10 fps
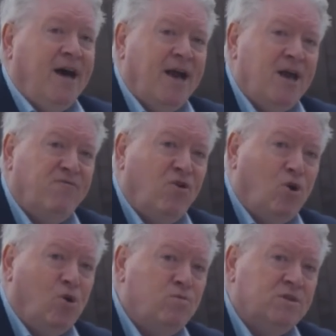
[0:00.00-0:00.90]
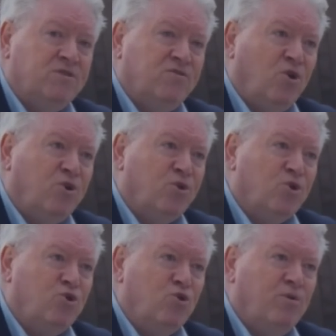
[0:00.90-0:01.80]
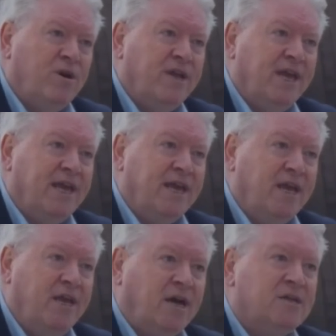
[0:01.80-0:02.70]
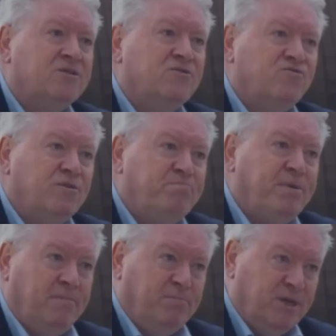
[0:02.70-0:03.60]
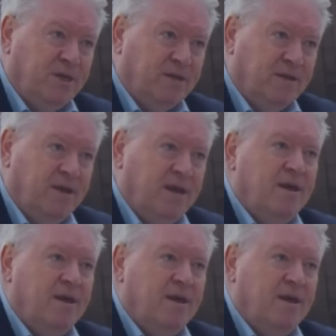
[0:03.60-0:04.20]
I have always thought that you were a gut Republican,